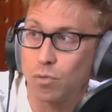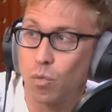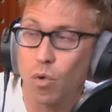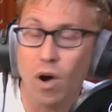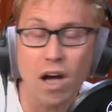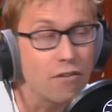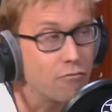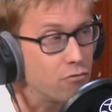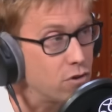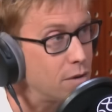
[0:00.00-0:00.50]

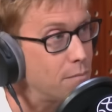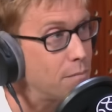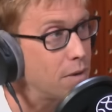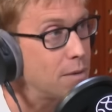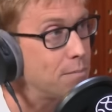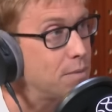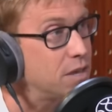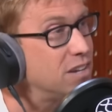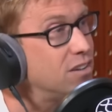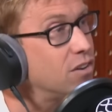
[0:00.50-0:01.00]
whatever it
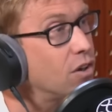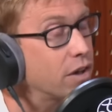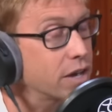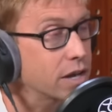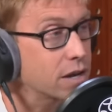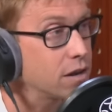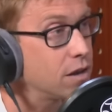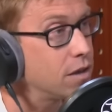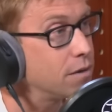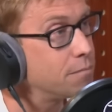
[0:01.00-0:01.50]
may be,
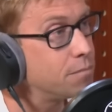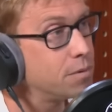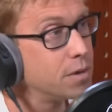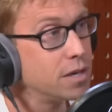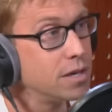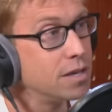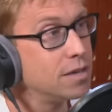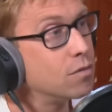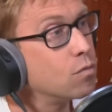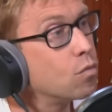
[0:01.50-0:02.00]
nightclub,
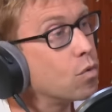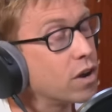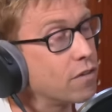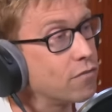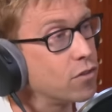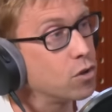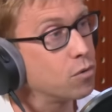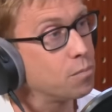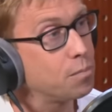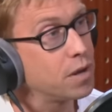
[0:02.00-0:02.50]

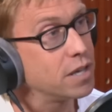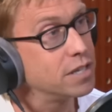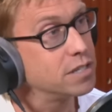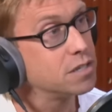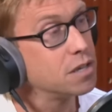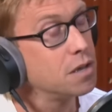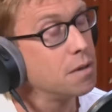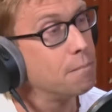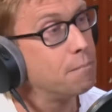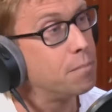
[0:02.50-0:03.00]
whatever your place.